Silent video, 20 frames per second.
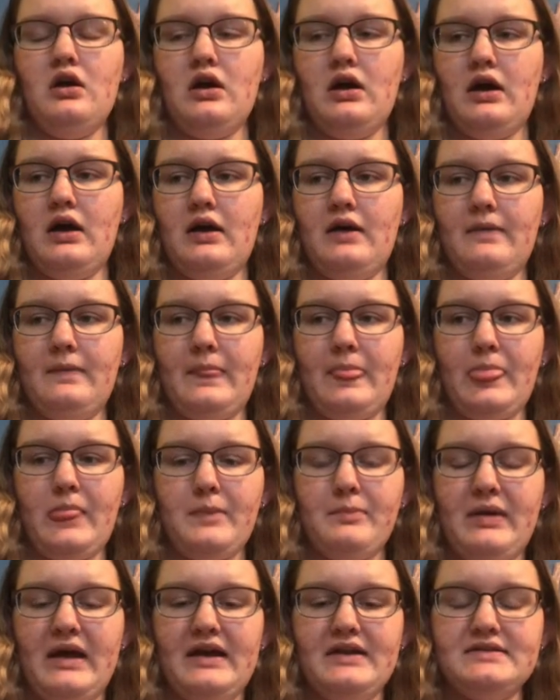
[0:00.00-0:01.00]

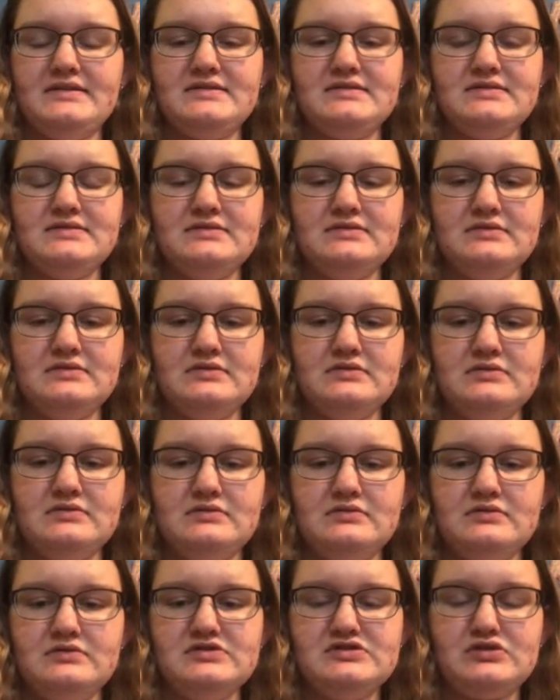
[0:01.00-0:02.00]
pet
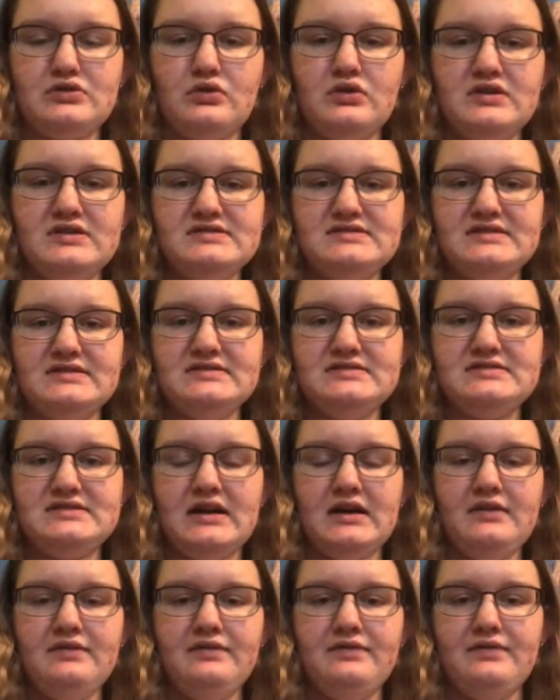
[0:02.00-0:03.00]
stores and
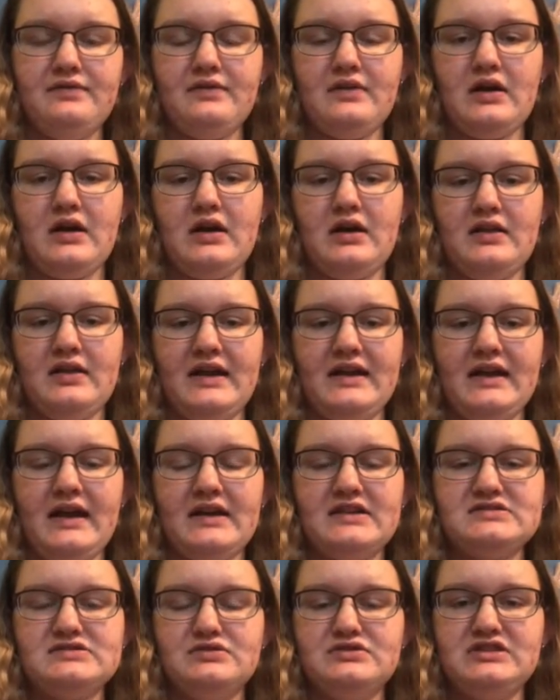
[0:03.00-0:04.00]
stuff, like
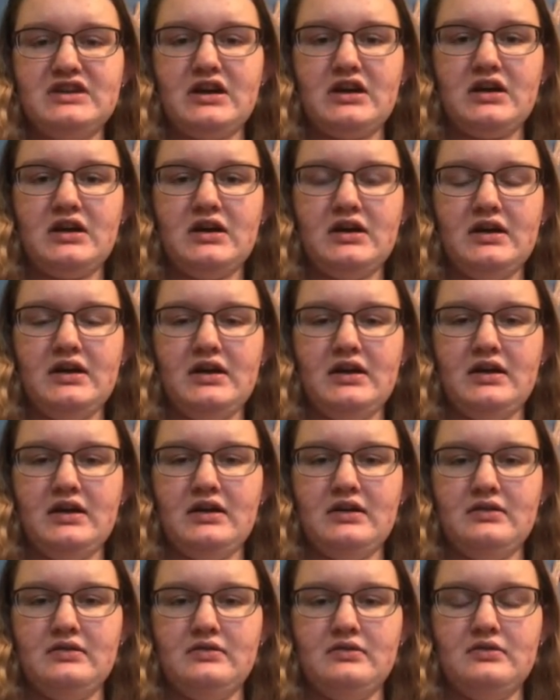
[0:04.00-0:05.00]
Exoterra
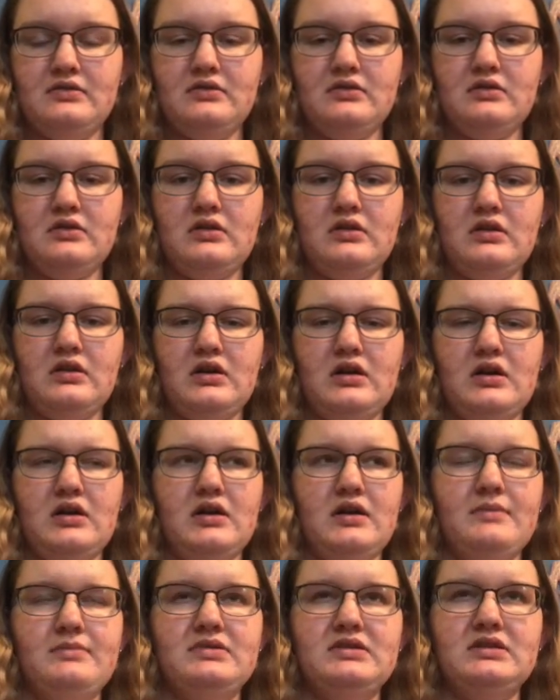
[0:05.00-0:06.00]
and
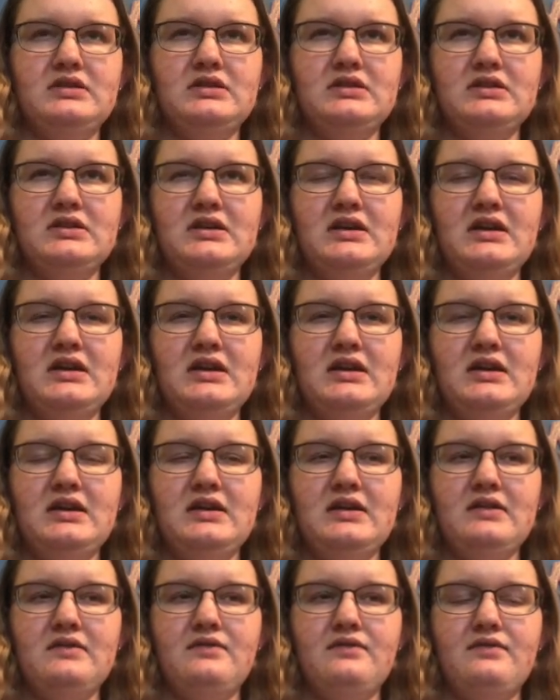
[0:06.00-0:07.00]
I
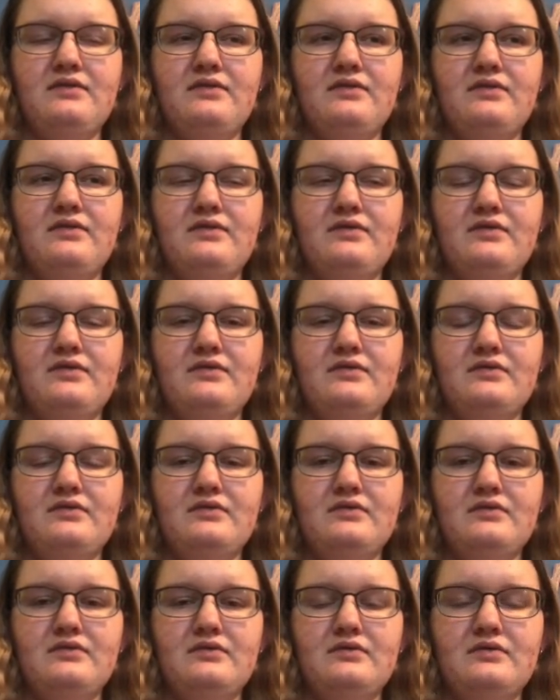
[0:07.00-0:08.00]
believe
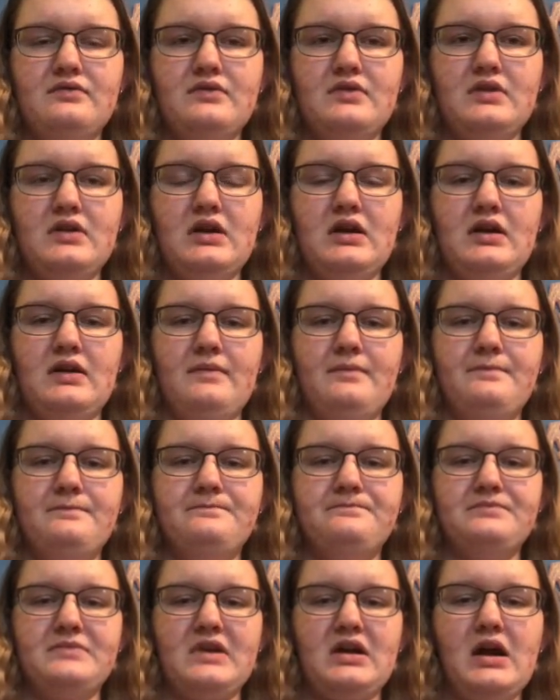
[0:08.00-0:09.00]
a
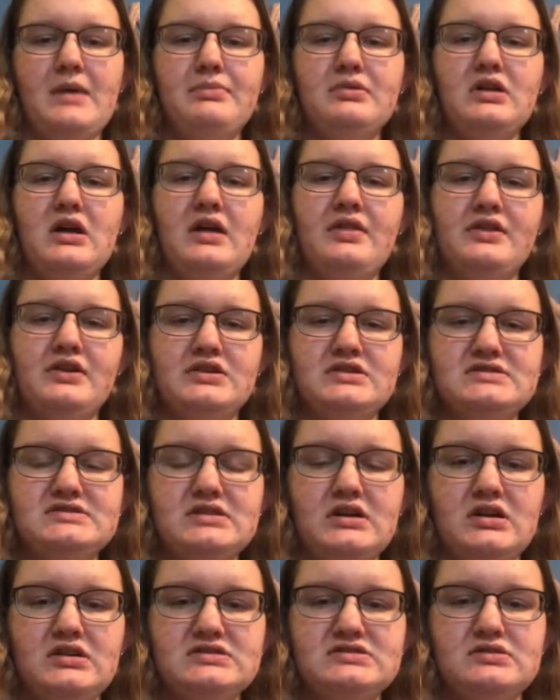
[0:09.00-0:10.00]
couple others
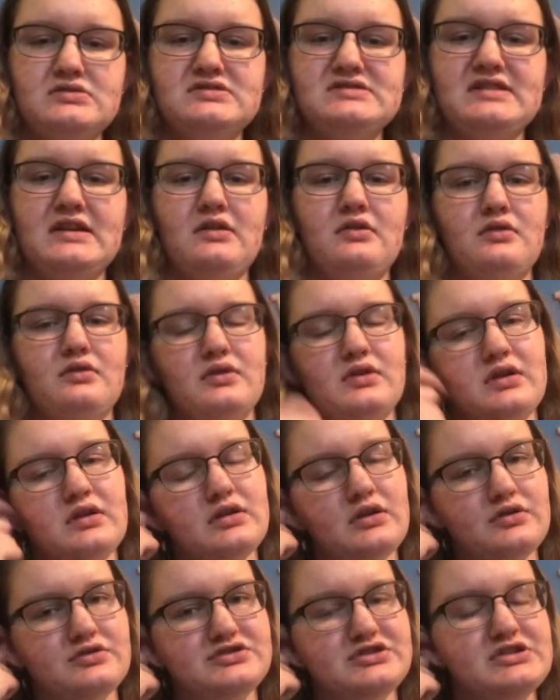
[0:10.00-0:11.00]
also sell
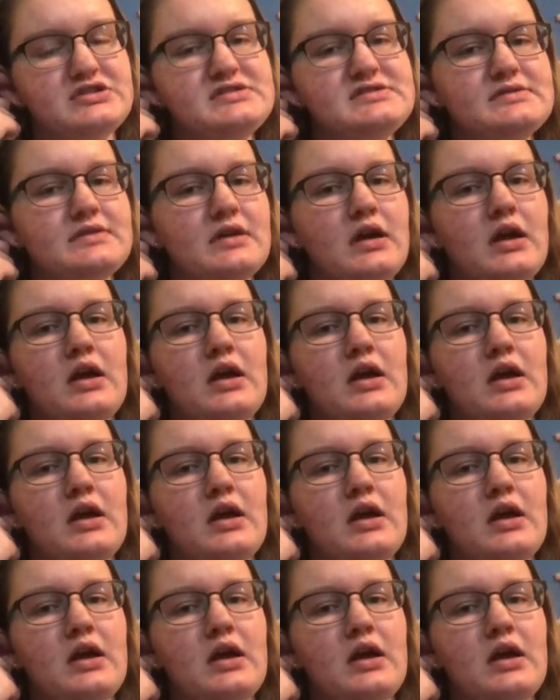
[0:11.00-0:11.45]
enclosures.